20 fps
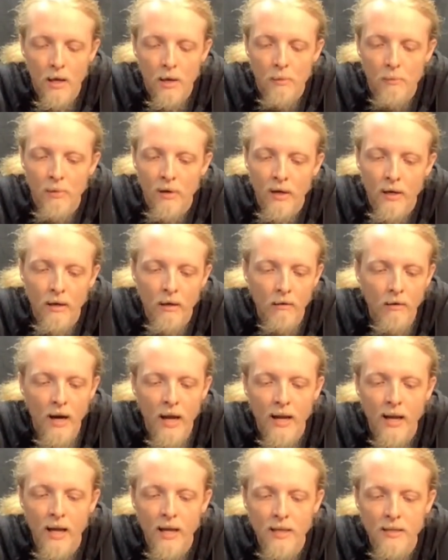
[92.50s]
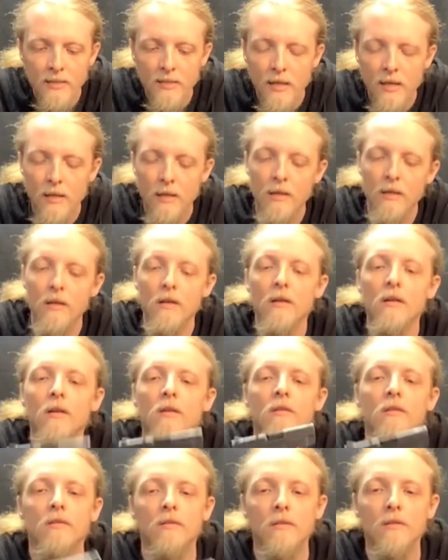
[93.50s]
But all right, guys,
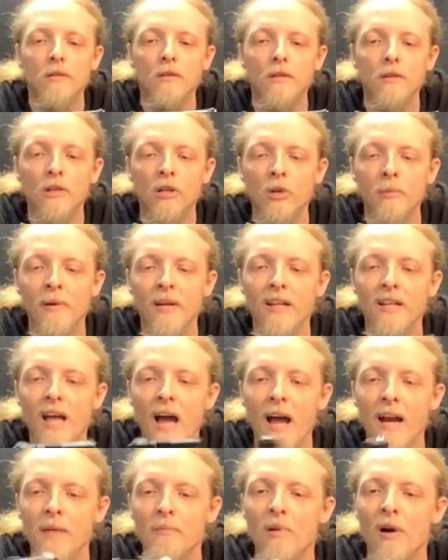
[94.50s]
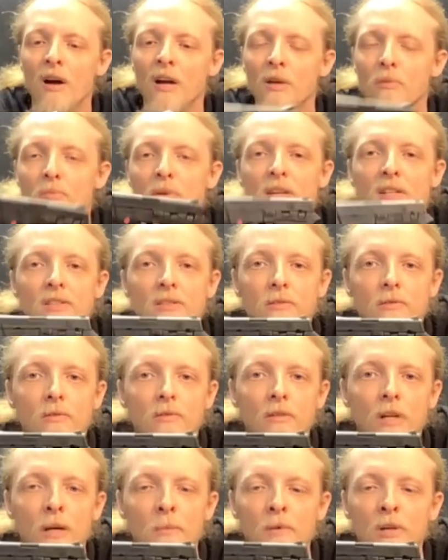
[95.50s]
little bitty tiny pocket pistol,
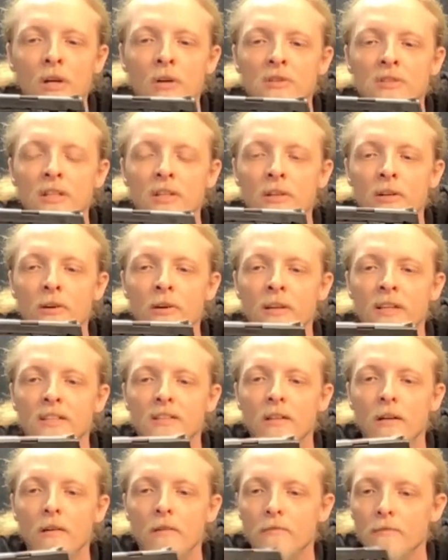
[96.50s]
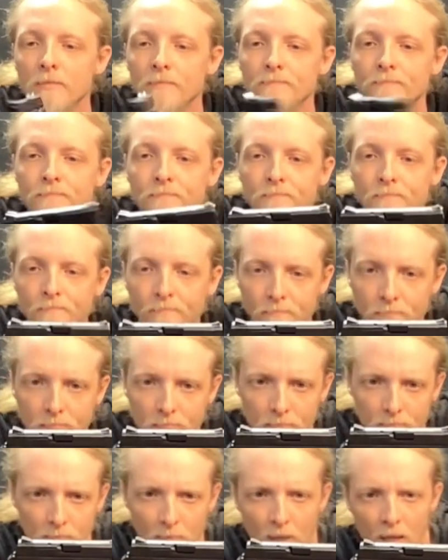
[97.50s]
up close and dirty stuff.
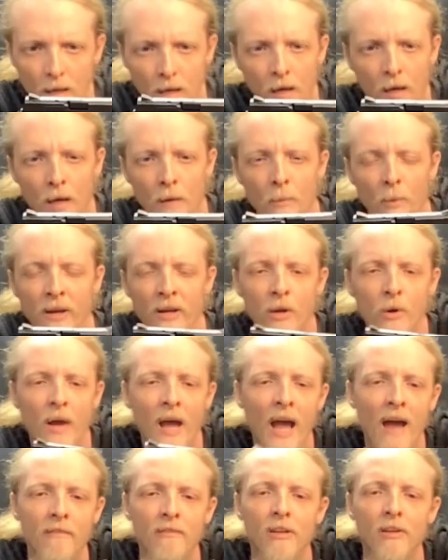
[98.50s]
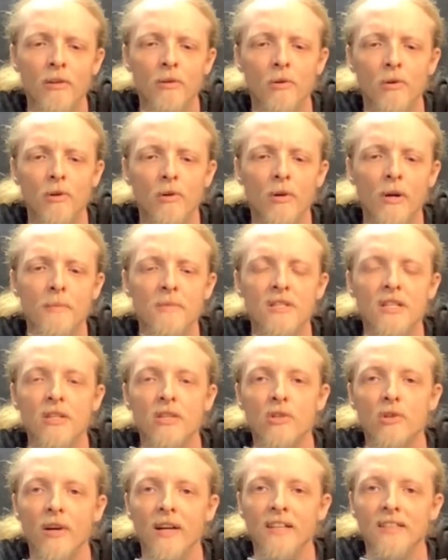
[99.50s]
We do have the little Crimson
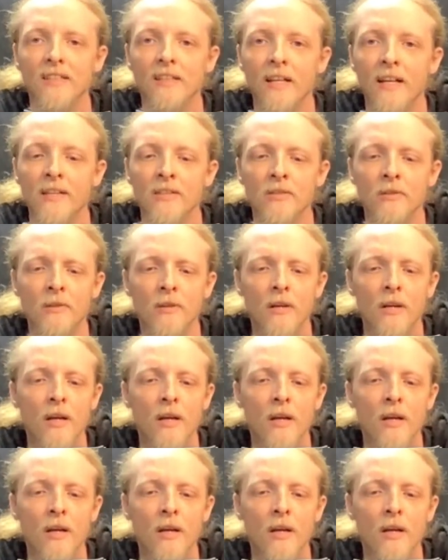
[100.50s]
Trace laser.